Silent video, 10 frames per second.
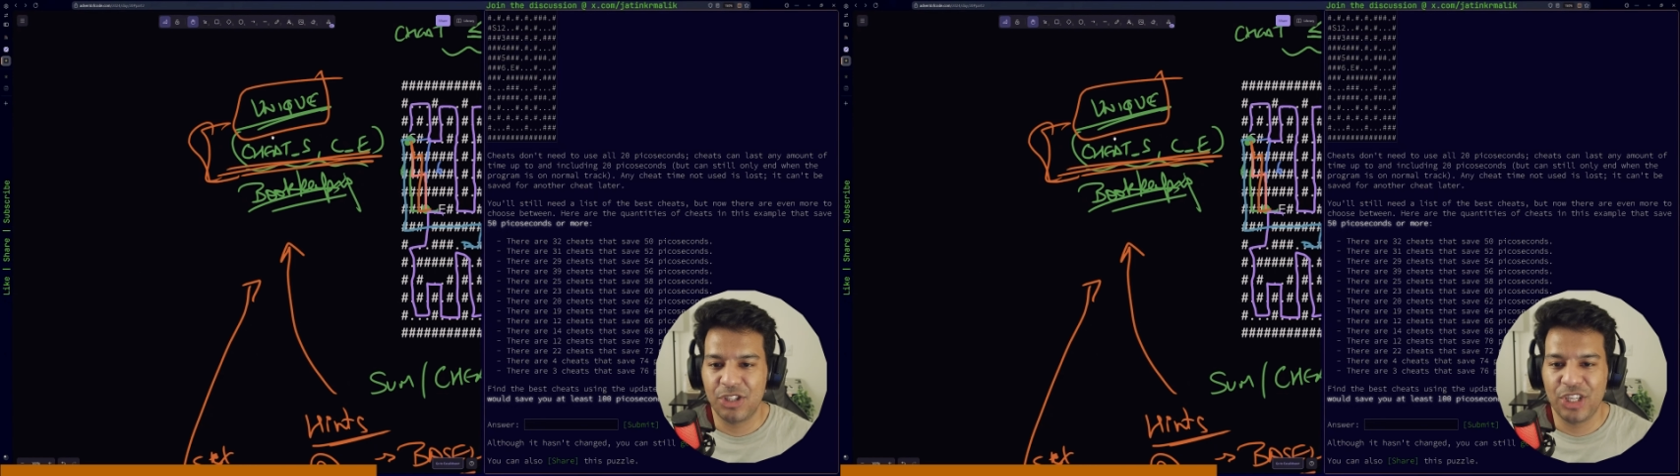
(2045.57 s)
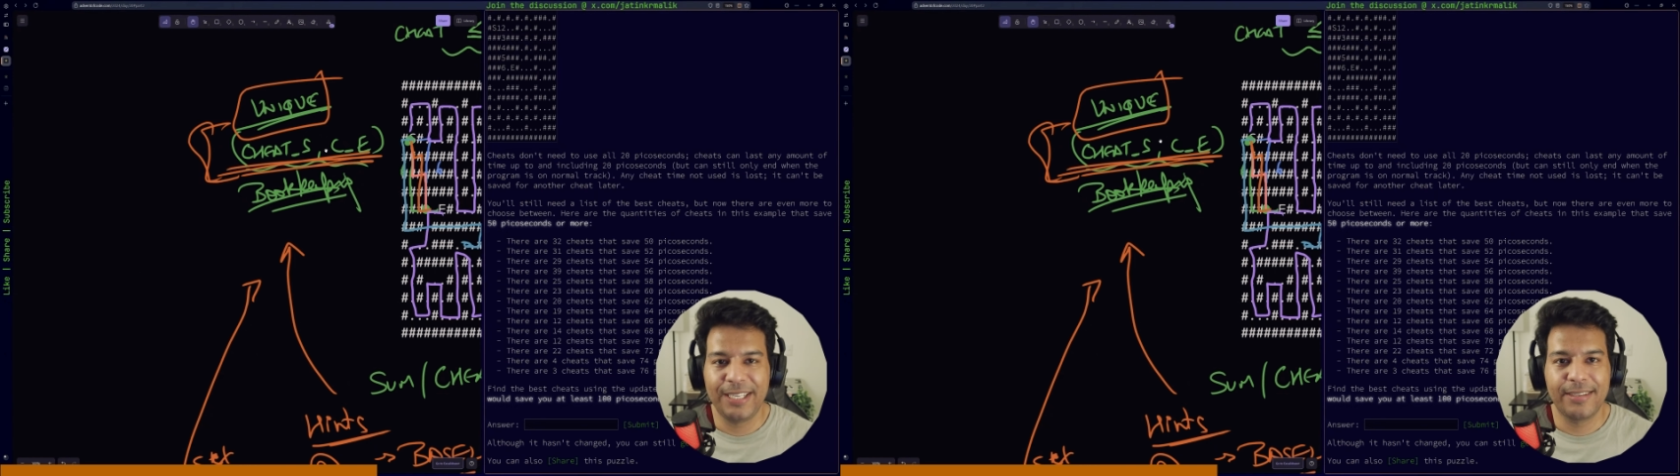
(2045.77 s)

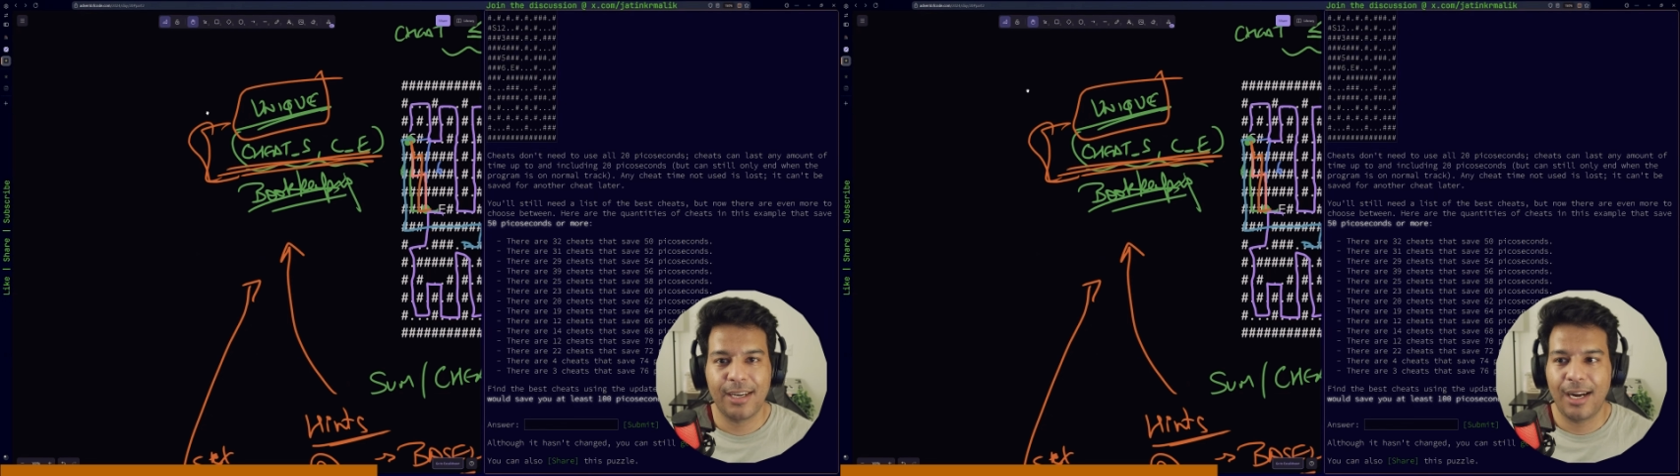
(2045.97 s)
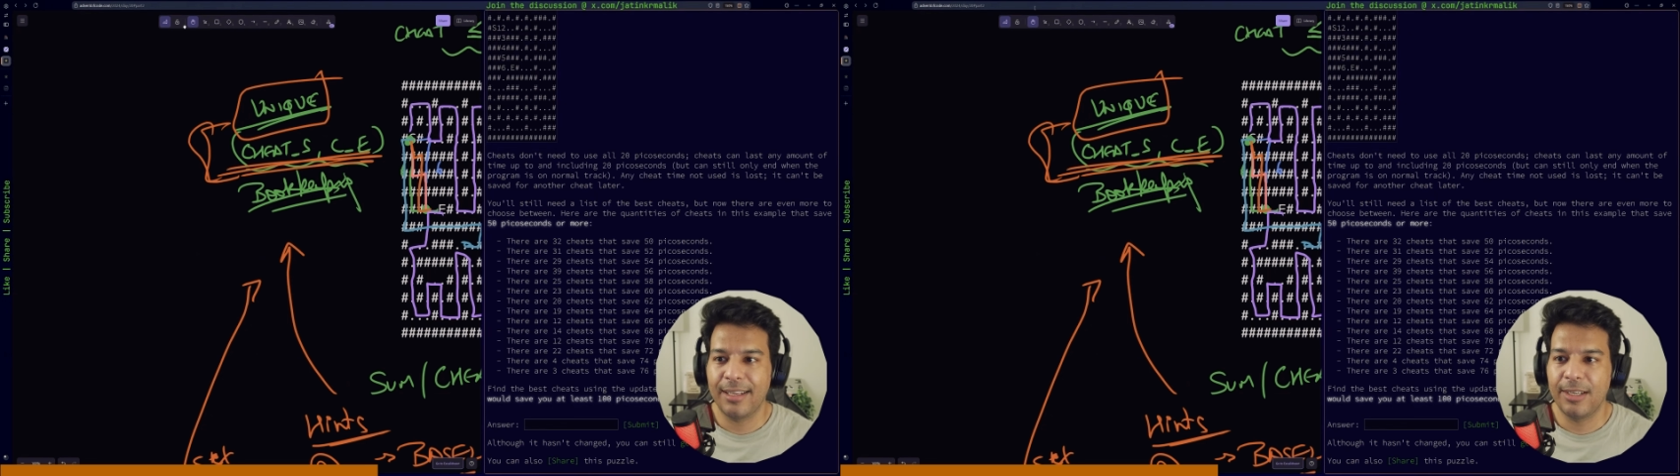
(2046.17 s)
cheat
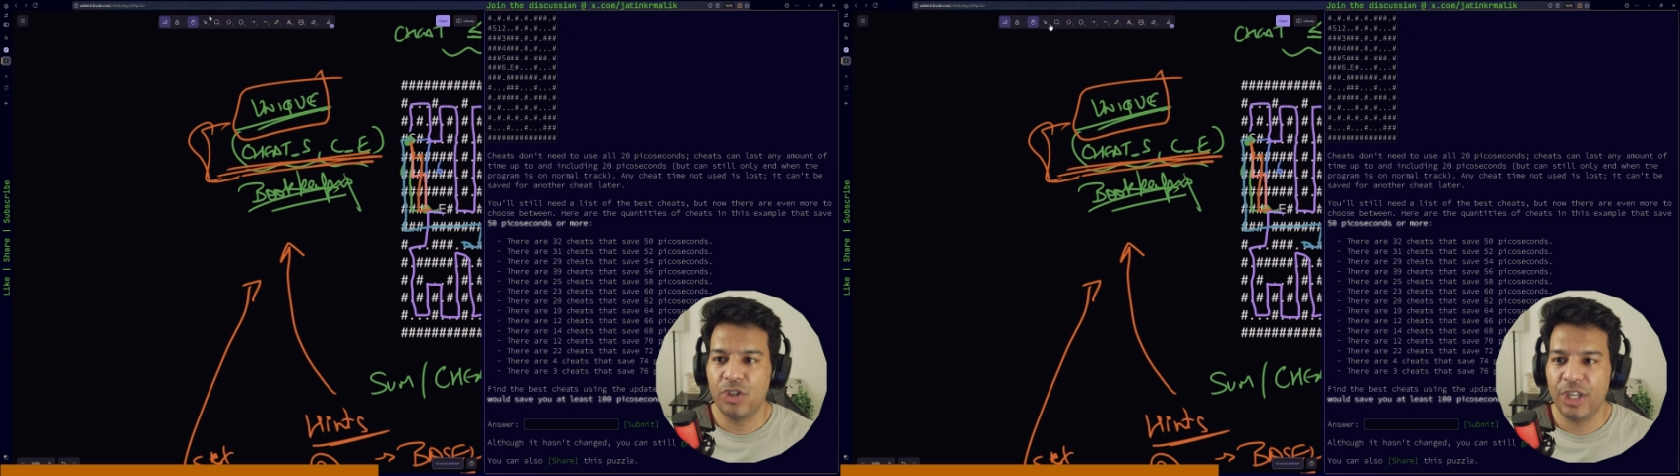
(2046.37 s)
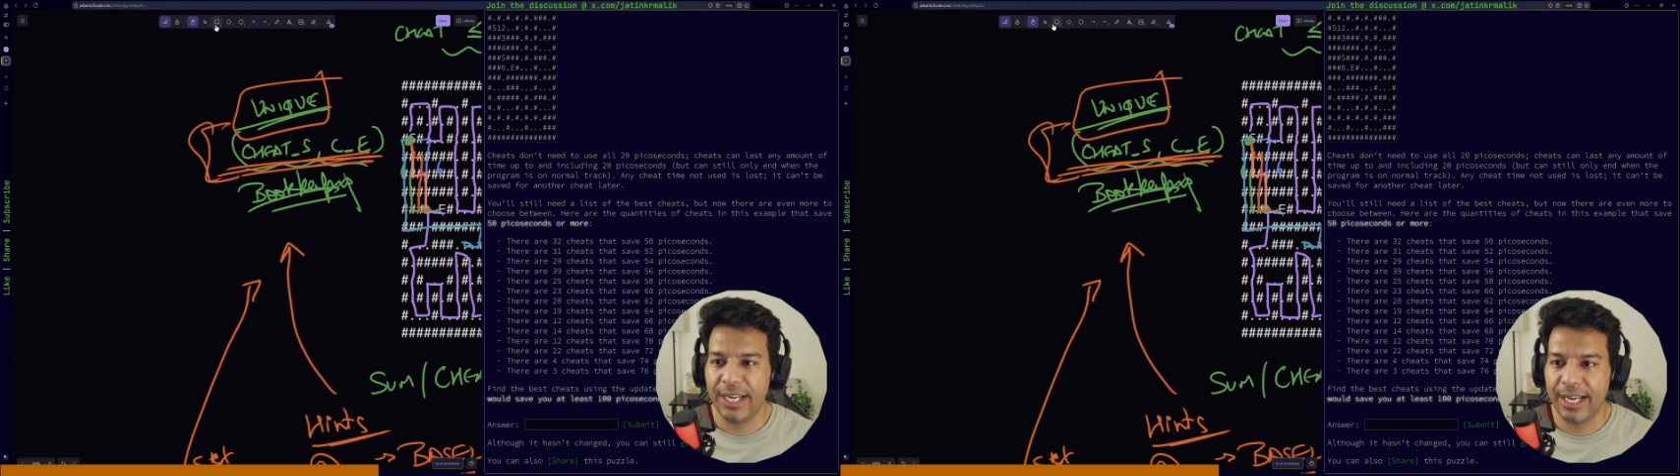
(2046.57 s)
start and a
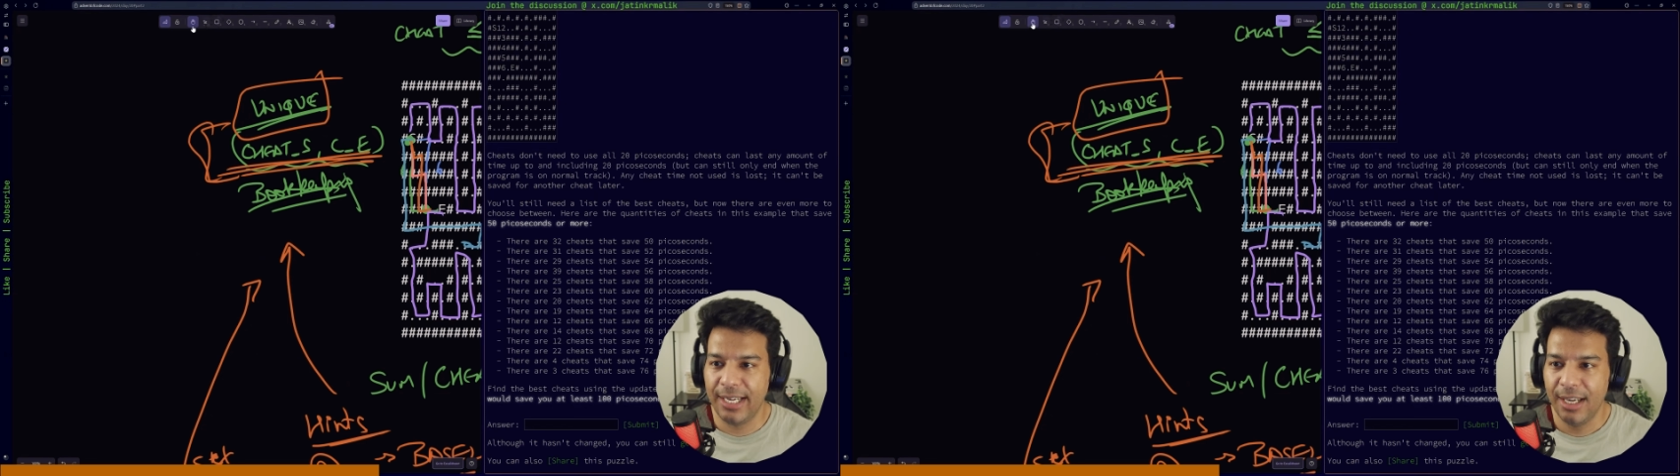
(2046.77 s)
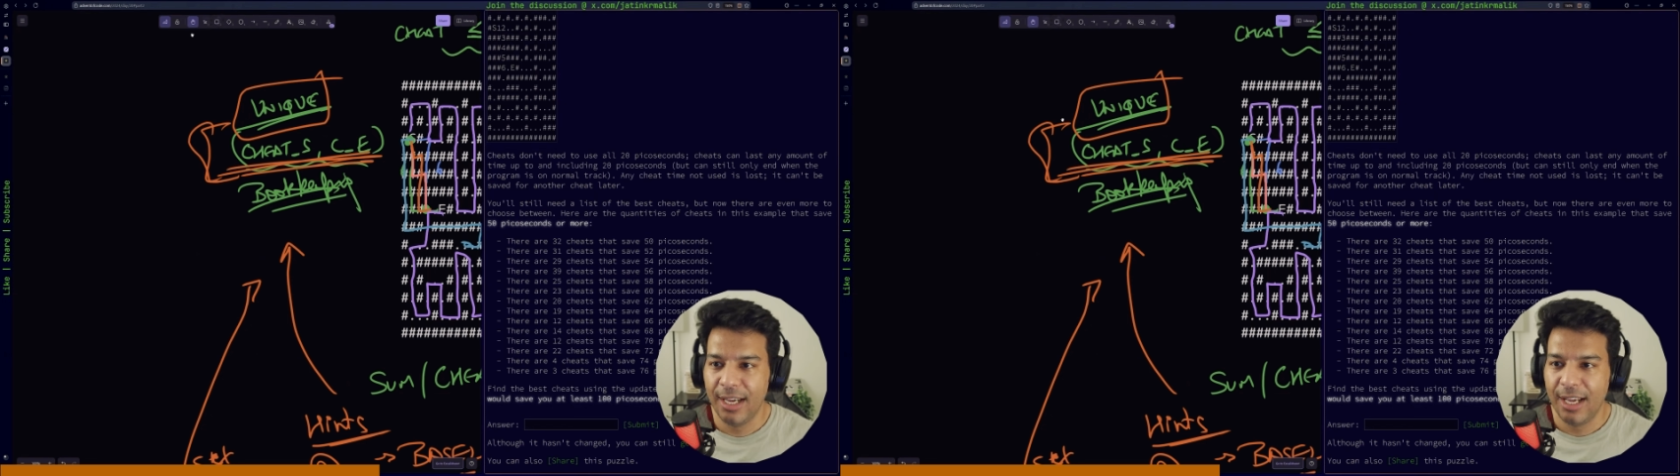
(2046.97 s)
cheat end.